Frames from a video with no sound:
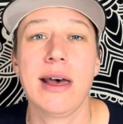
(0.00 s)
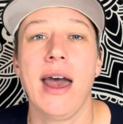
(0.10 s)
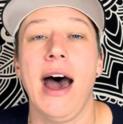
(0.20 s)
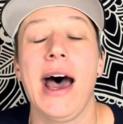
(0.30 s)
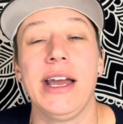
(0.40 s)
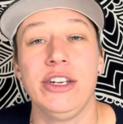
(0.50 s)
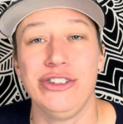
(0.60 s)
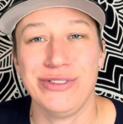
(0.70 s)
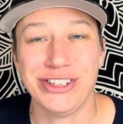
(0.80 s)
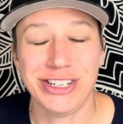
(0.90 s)
I
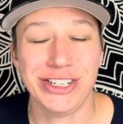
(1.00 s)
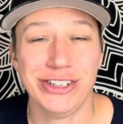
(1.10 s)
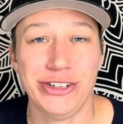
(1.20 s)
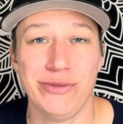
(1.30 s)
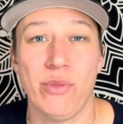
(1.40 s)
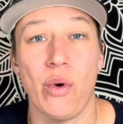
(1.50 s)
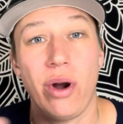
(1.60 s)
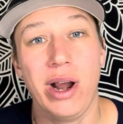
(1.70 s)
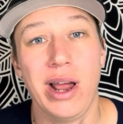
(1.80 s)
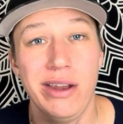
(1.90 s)
do intend to do
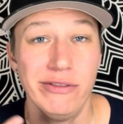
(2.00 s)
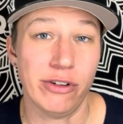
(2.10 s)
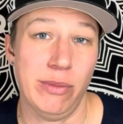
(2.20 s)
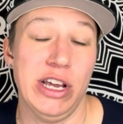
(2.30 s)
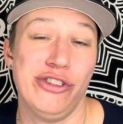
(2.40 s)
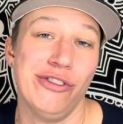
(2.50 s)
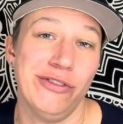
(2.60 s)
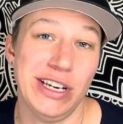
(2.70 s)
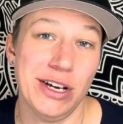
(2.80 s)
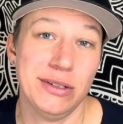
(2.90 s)
more informational
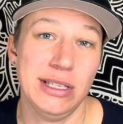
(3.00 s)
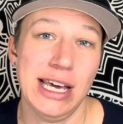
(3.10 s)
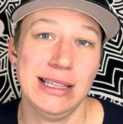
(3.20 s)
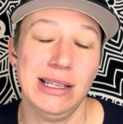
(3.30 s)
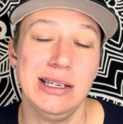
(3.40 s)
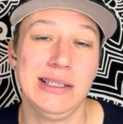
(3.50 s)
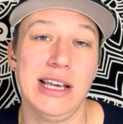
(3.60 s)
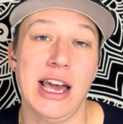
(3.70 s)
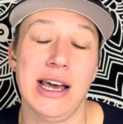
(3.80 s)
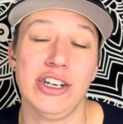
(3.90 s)
videos like this
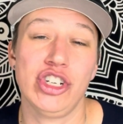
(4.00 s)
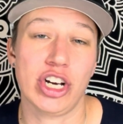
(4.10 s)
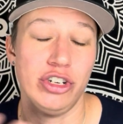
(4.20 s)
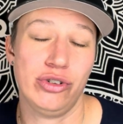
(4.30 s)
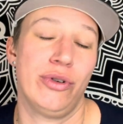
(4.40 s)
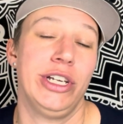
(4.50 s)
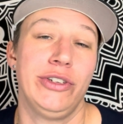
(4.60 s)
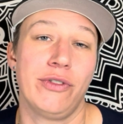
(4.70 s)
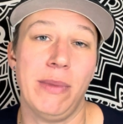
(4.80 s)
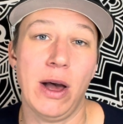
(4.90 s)
and share stories
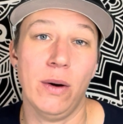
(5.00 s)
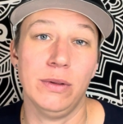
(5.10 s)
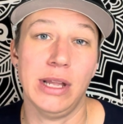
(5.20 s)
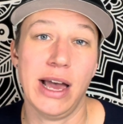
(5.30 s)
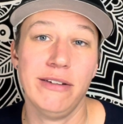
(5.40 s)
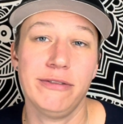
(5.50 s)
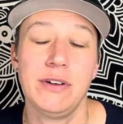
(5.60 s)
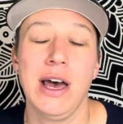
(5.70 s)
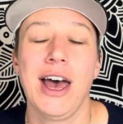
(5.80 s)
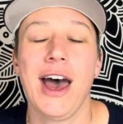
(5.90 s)
from my own life.
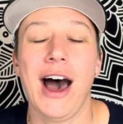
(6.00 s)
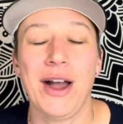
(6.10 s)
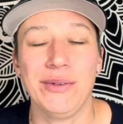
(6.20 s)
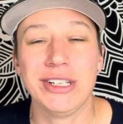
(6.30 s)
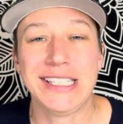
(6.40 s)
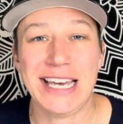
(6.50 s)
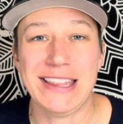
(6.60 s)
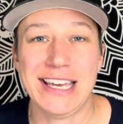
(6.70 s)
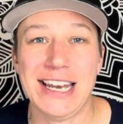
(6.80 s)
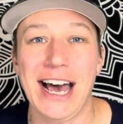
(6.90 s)
I will say
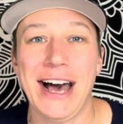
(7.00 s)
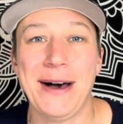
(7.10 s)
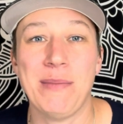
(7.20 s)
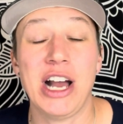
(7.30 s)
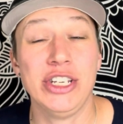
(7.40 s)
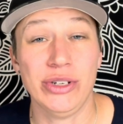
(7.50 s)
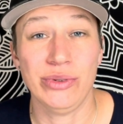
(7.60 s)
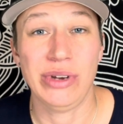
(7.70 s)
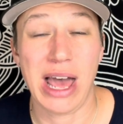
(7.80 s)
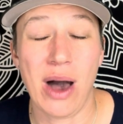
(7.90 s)
that I do
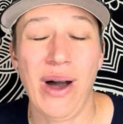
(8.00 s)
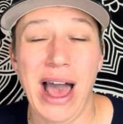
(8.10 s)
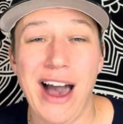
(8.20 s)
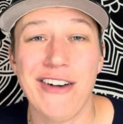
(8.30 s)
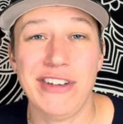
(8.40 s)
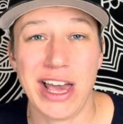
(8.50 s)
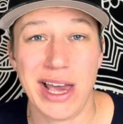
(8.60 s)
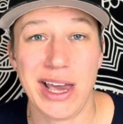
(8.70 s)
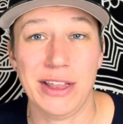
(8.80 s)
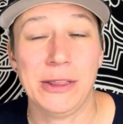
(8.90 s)
now have
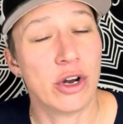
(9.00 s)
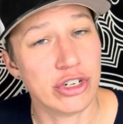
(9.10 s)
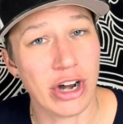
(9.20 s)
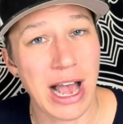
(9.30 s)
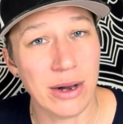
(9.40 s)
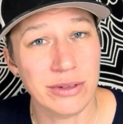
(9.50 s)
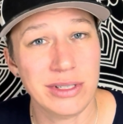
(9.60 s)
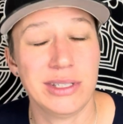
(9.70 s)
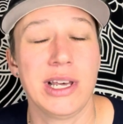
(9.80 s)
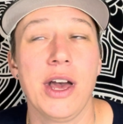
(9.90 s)
a larger
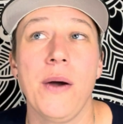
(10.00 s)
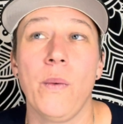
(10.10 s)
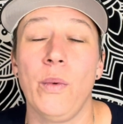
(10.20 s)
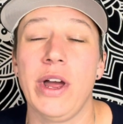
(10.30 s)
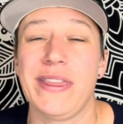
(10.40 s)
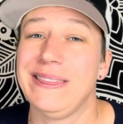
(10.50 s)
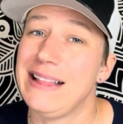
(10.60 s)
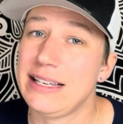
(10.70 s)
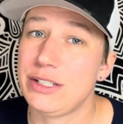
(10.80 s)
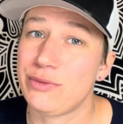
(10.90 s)
house with
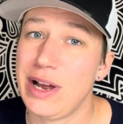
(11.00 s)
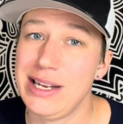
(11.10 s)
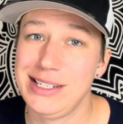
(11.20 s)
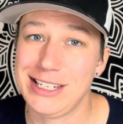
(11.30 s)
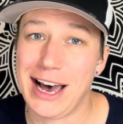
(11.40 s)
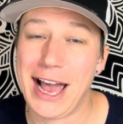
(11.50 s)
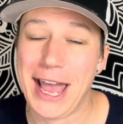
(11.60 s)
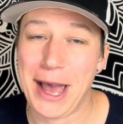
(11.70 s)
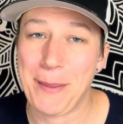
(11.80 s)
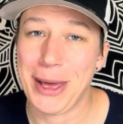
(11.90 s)
less rent. I
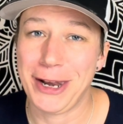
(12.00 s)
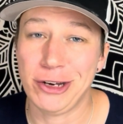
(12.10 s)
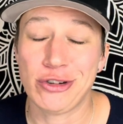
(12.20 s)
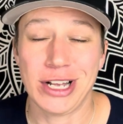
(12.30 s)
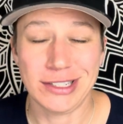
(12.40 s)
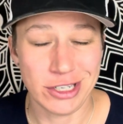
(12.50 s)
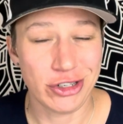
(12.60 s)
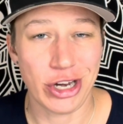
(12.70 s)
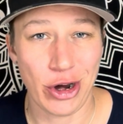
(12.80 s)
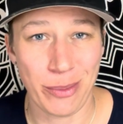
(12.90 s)
am in a
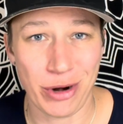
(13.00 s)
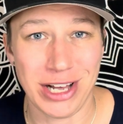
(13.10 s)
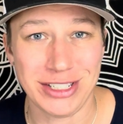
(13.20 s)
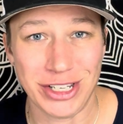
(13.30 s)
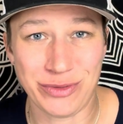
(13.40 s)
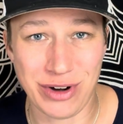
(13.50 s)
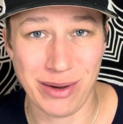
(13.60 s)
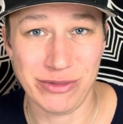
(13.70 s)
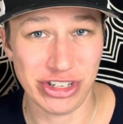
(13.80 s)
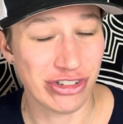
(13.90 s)
transitionary process where
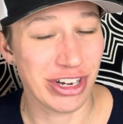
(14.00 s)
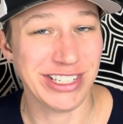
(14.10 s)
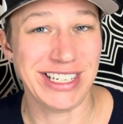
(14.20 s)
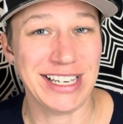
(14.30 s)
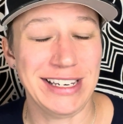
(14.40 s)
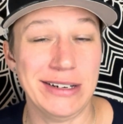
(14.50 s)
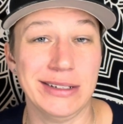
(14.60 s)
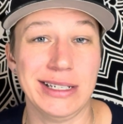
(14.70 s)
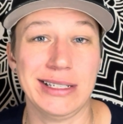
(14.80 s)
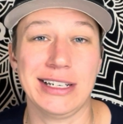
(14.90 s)
I'm just trusting and
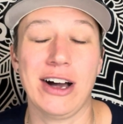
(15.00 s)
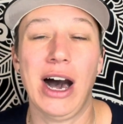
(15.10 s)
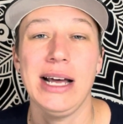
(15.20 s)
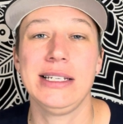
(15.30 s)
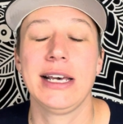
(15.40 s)
yielding to God.